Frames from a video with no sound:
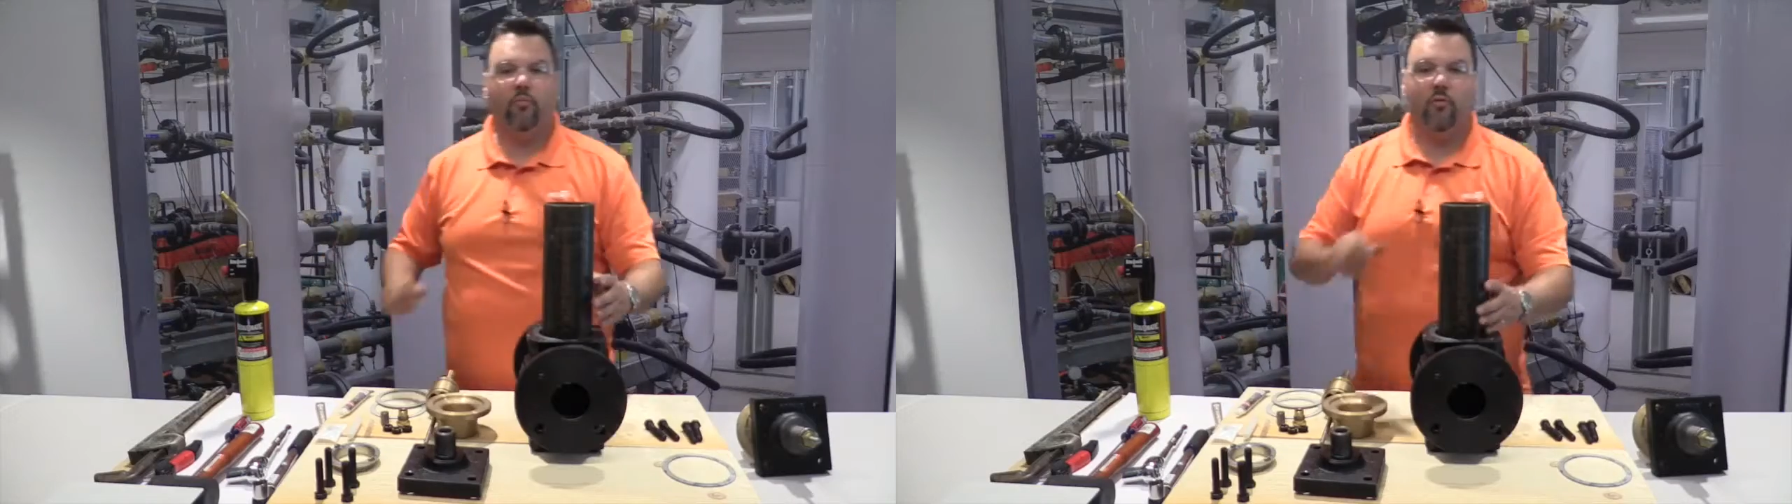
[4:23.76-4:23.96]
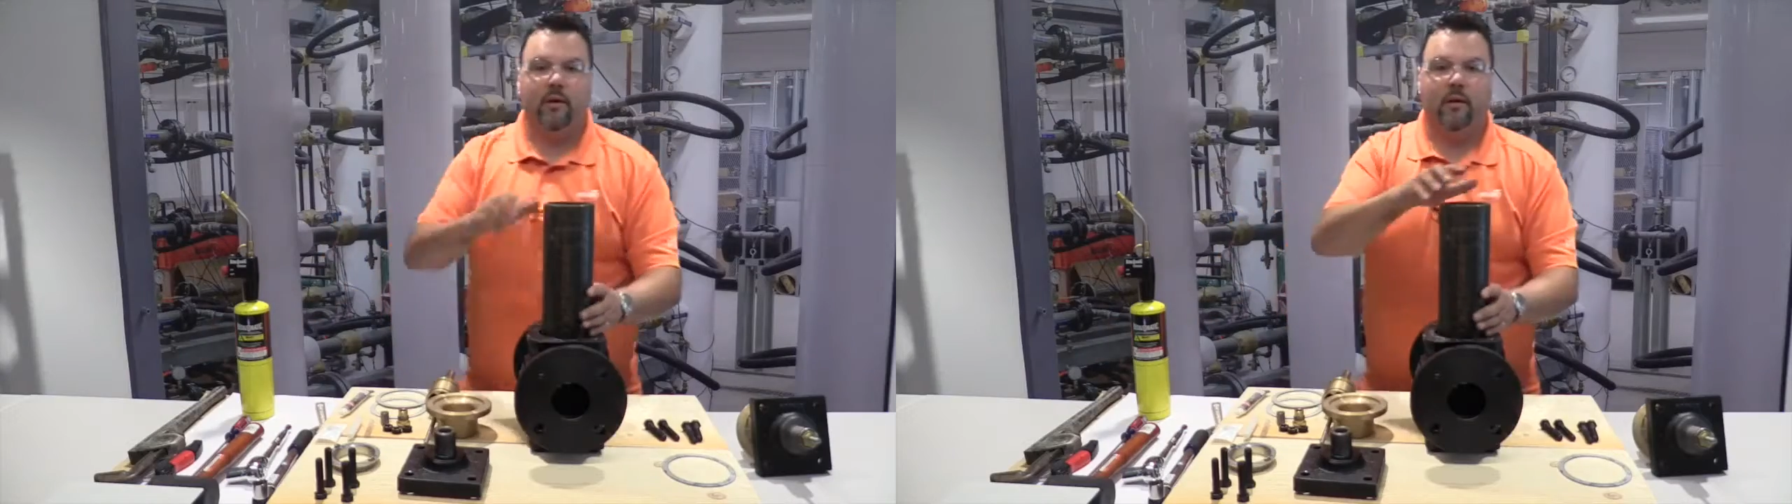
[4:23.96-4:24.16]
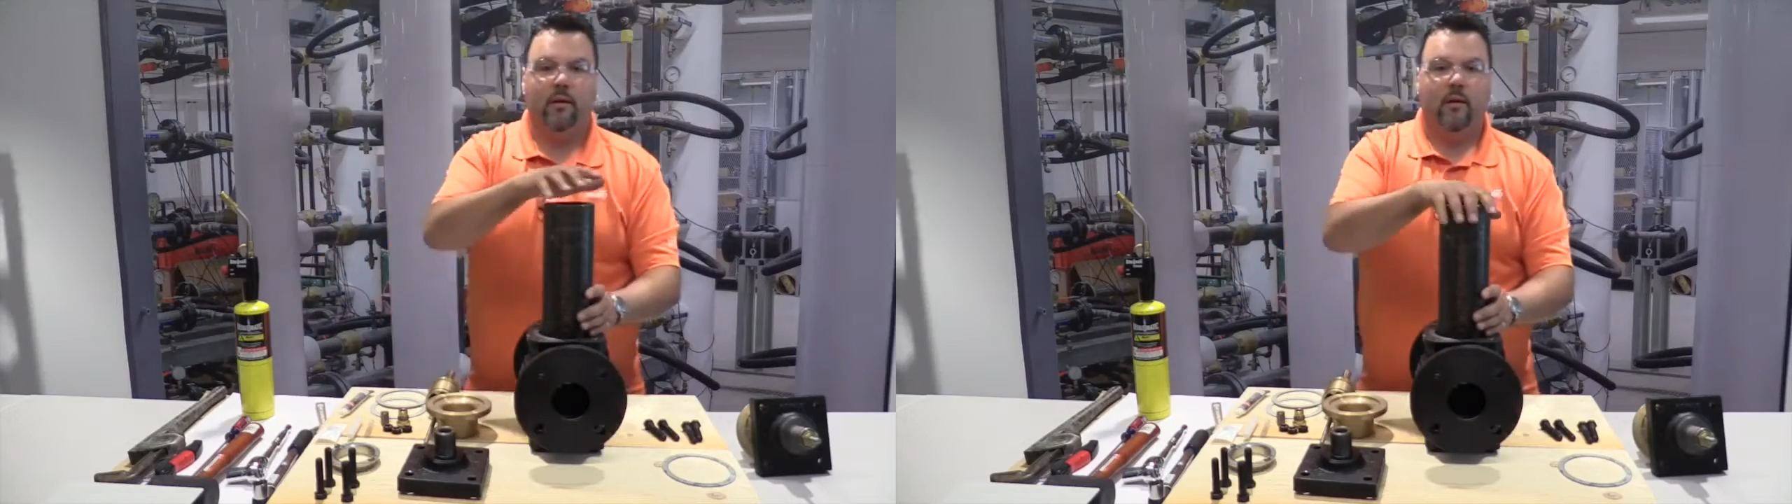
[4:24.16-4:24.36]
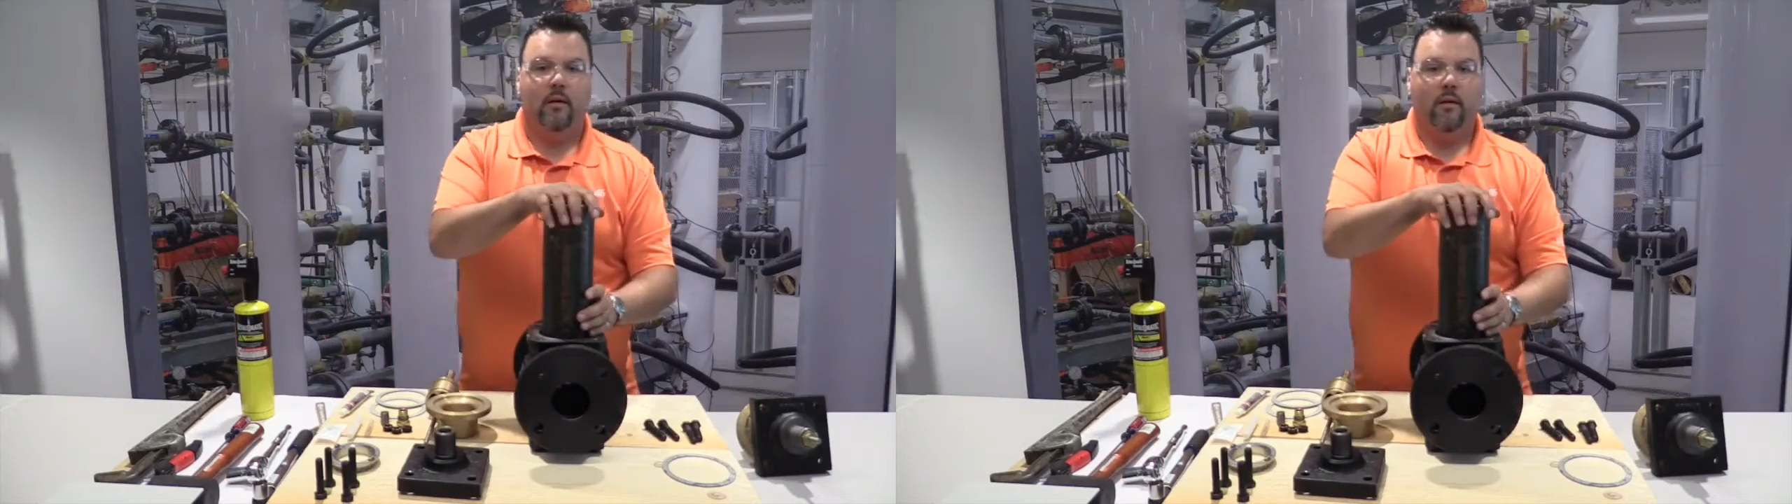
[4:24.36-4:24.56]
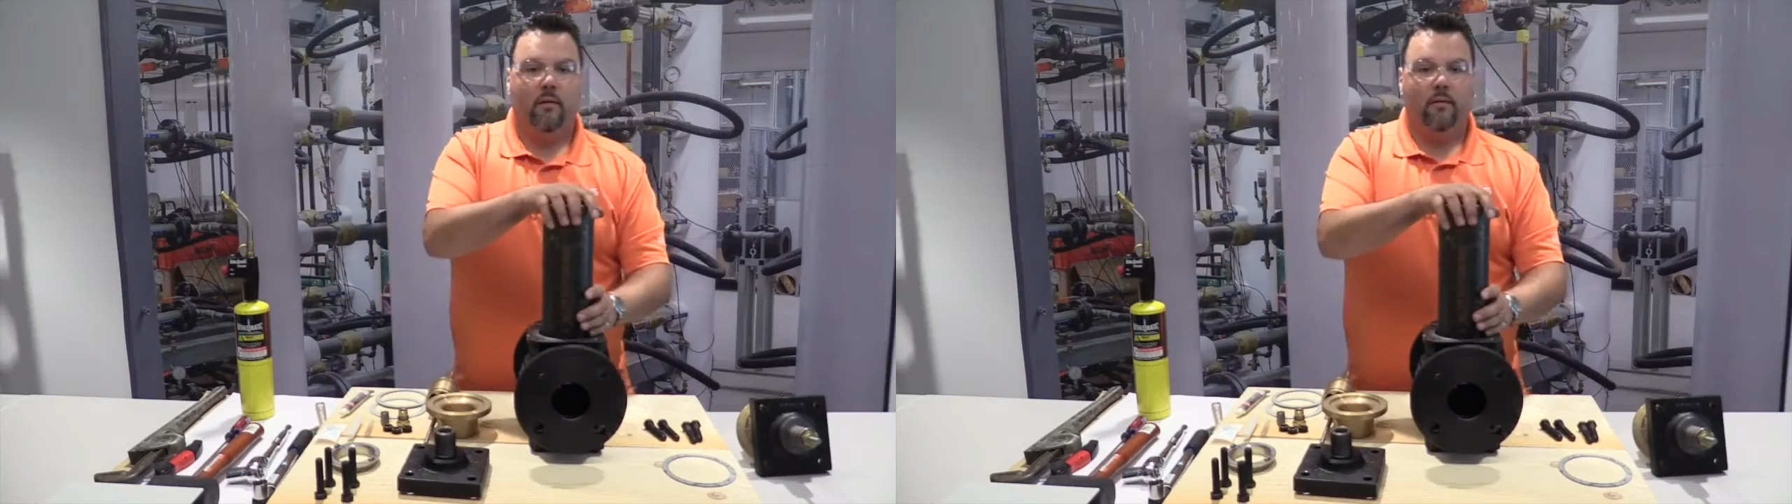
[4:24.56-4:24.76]
pretty
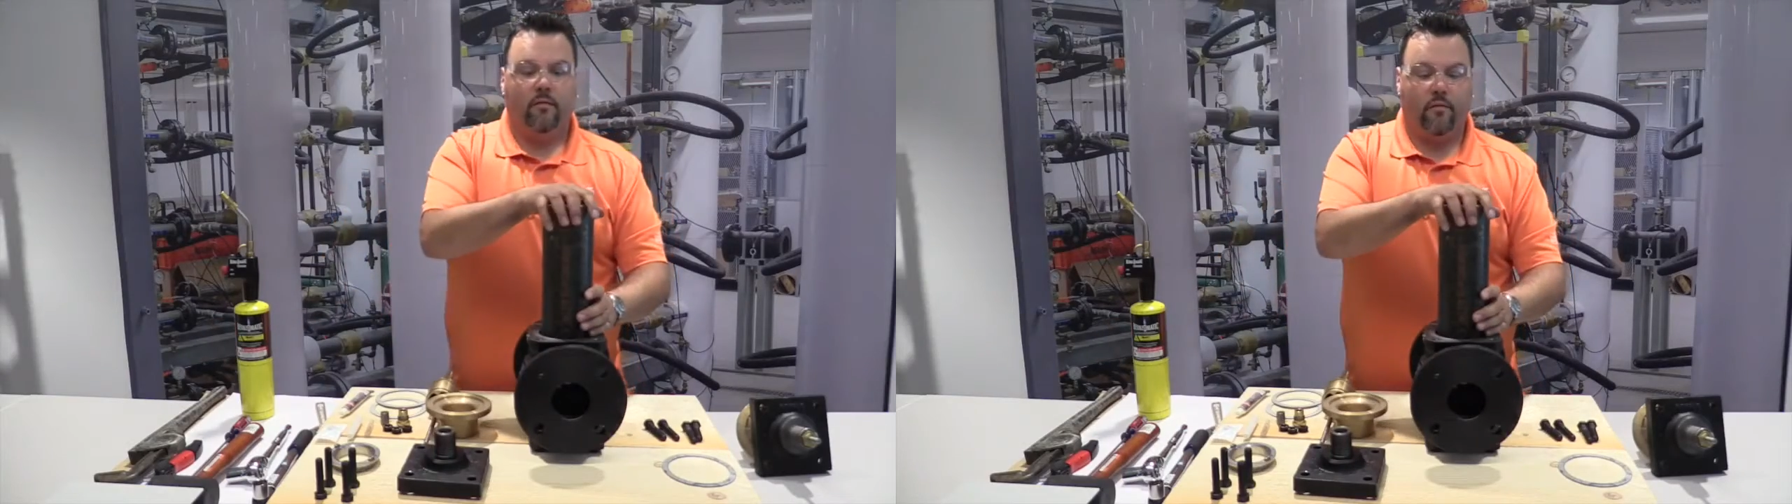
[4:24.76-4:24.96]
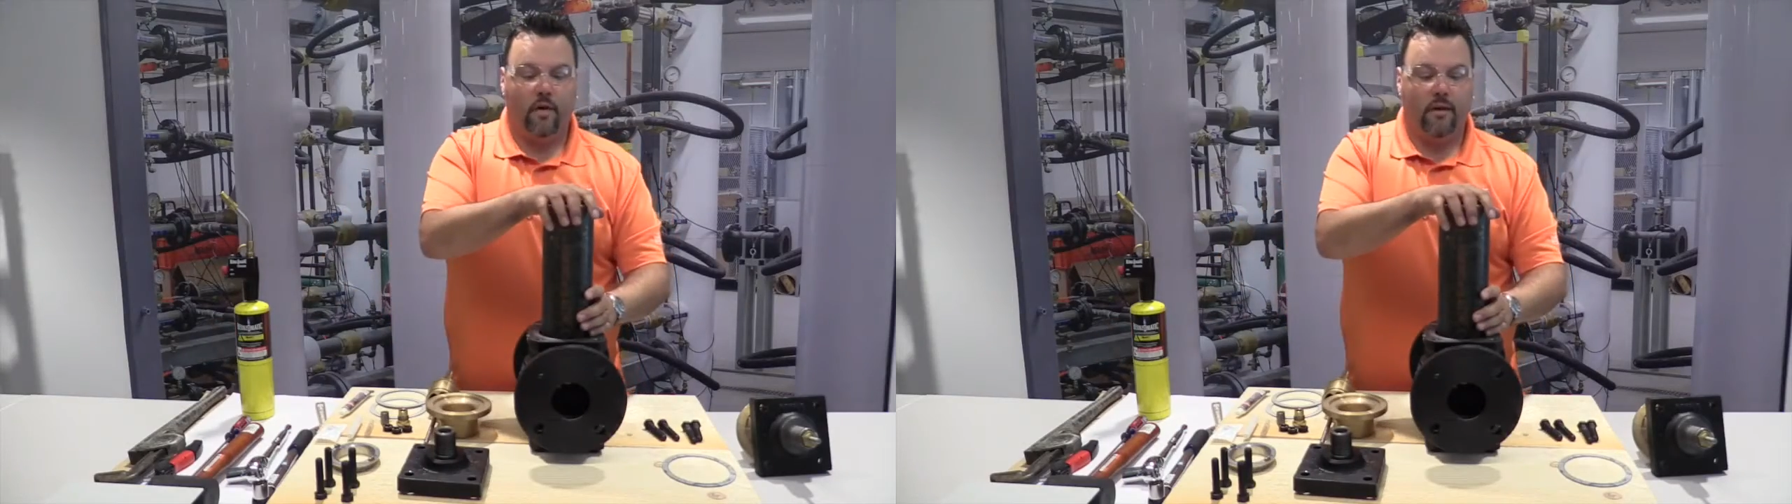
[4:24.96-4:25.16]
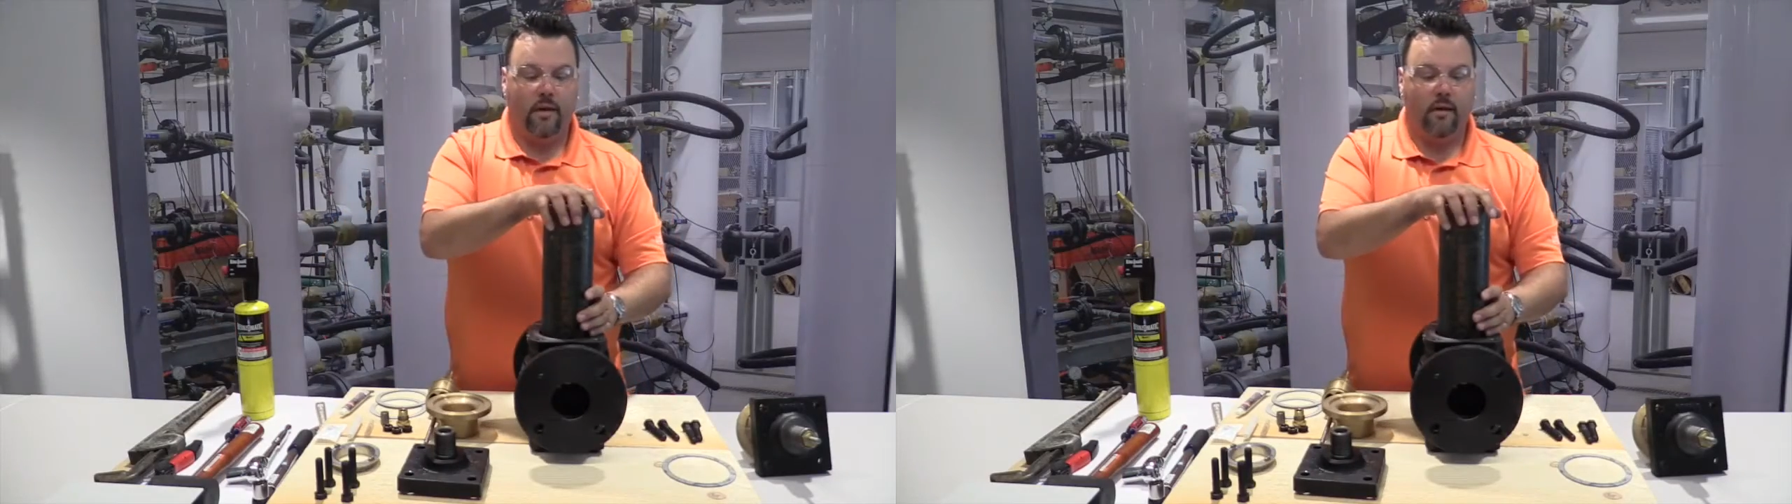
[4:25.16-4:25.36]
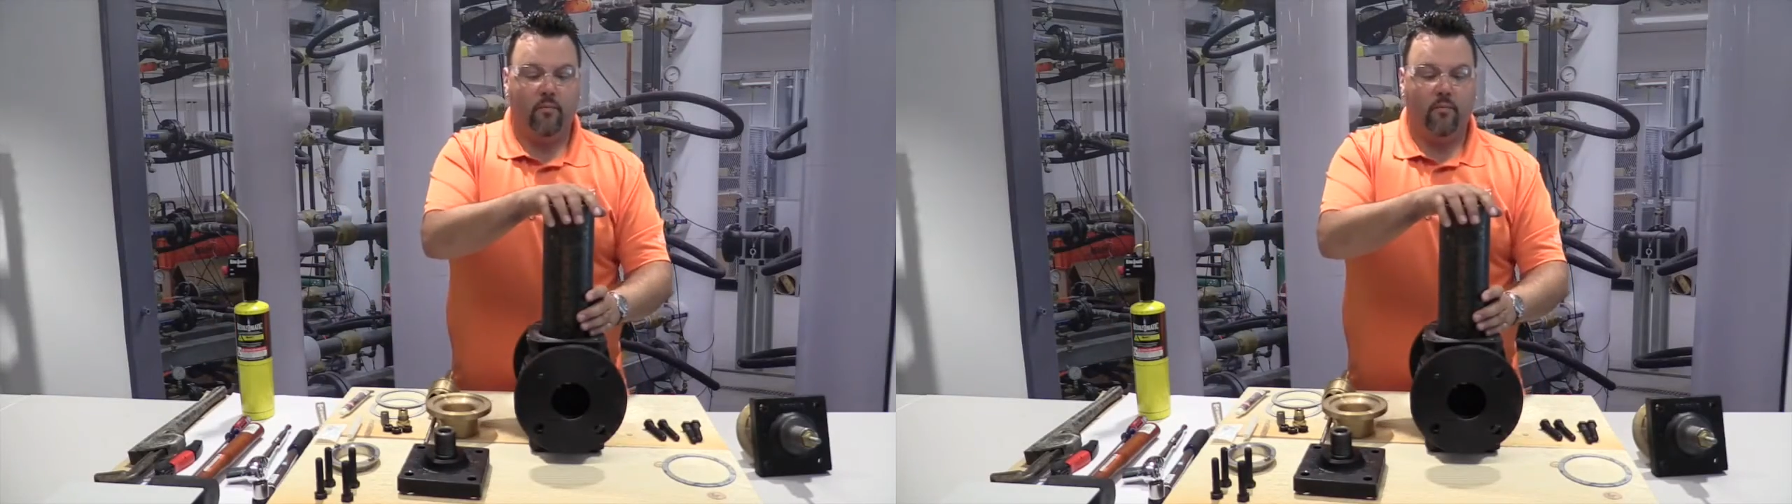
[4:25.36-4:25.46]
freely,